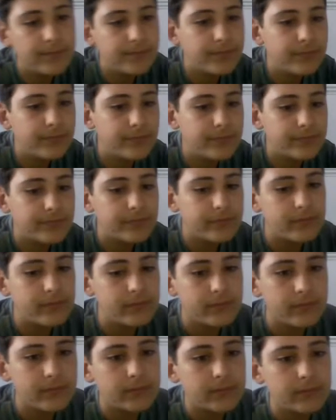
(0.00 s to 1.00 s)

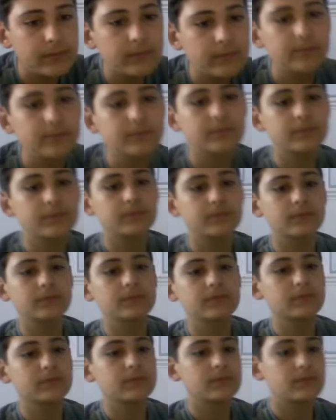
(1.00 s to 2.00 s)

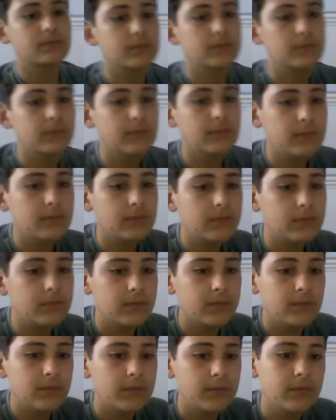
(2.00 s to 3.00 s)

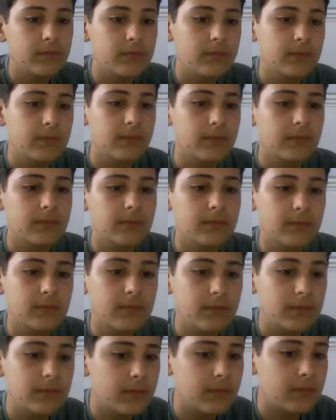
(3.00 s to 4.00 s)

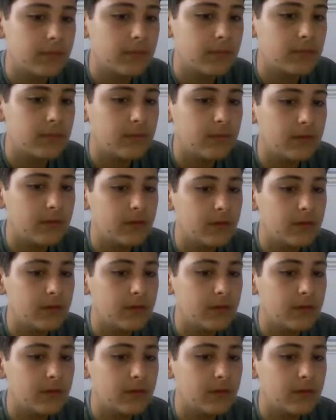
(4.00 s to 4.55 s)
No one is speaking in this clip.